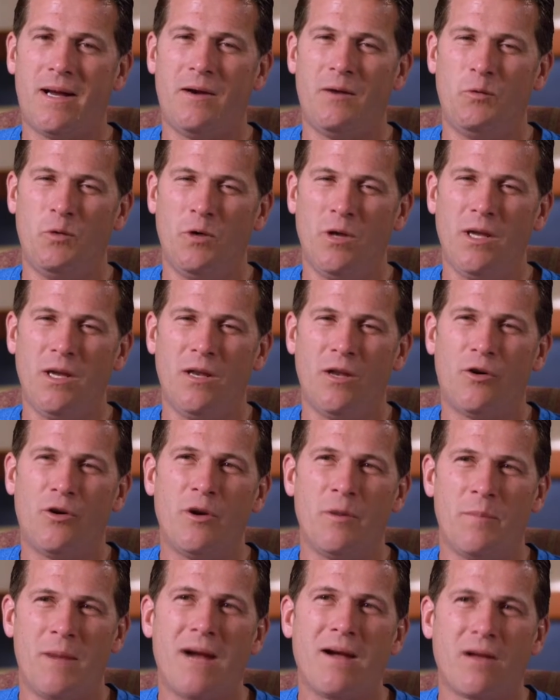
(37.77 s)
really learned
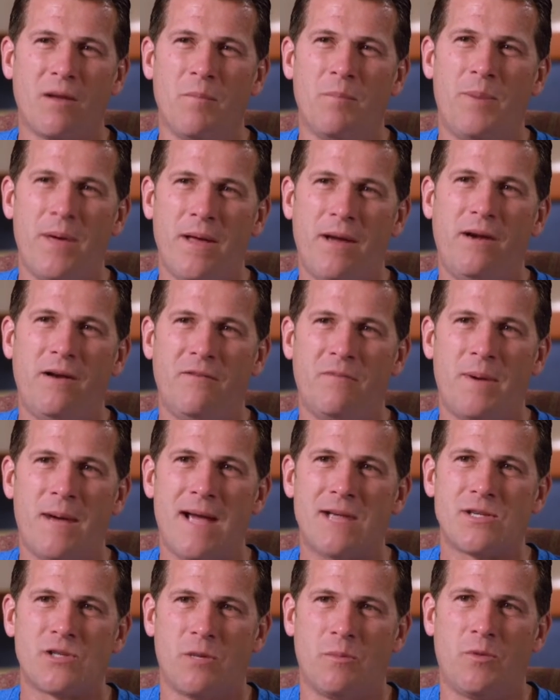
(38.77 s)
about competitive
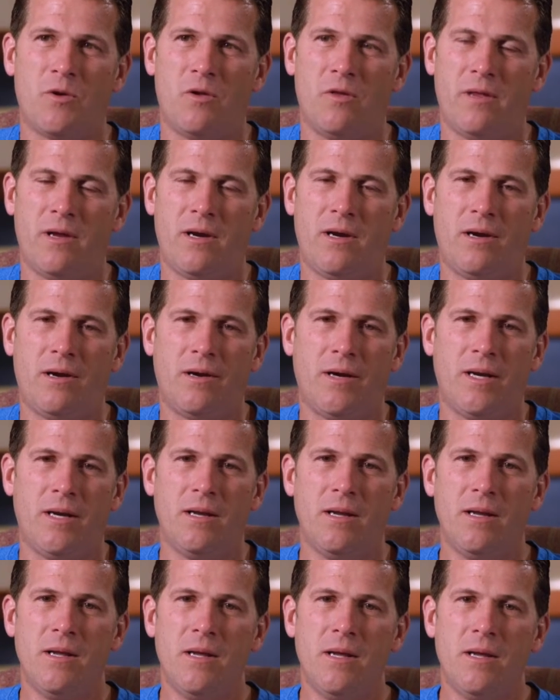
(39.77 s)
basketball there.
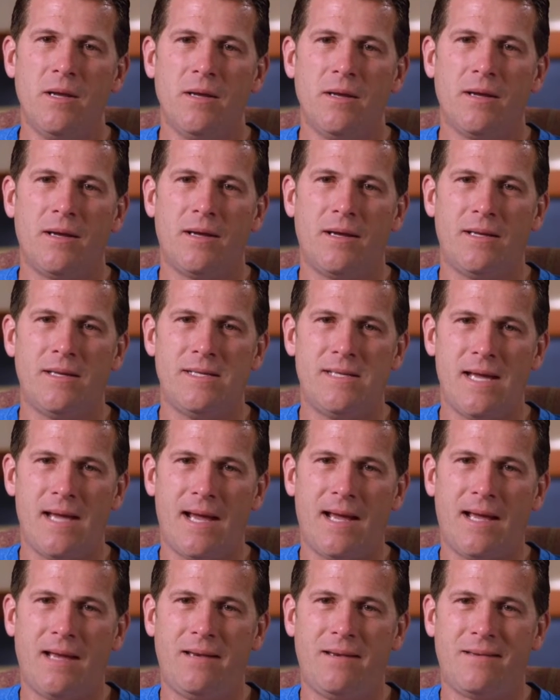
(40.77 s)
And
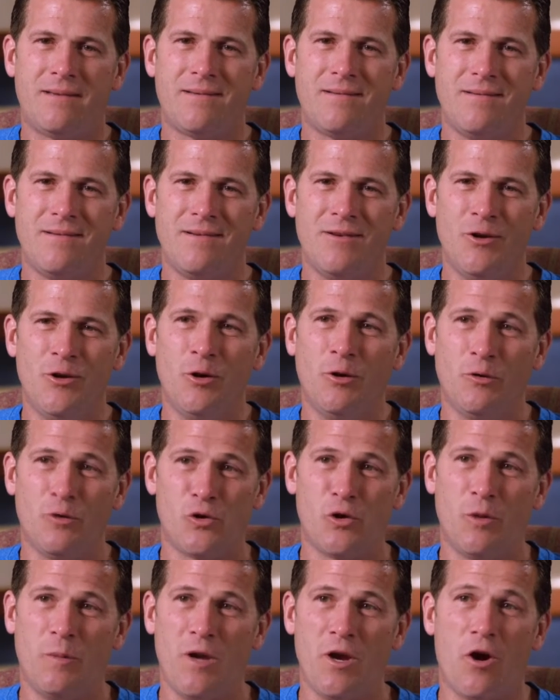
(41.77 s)
Dad knew it was
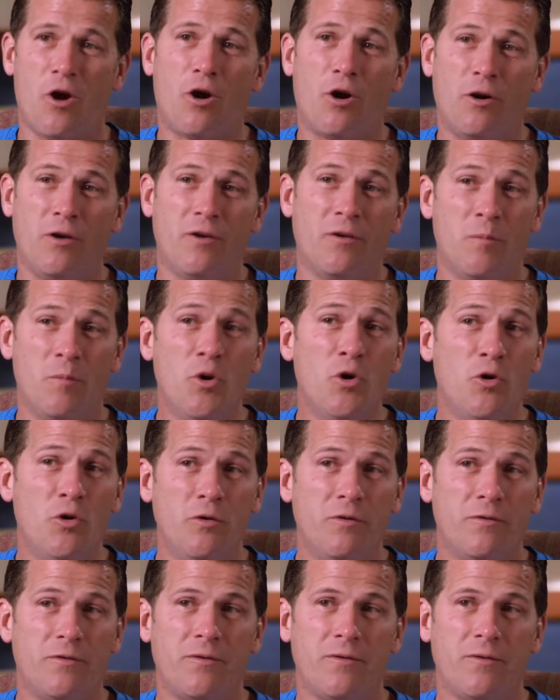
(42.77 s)
going to be hard to move.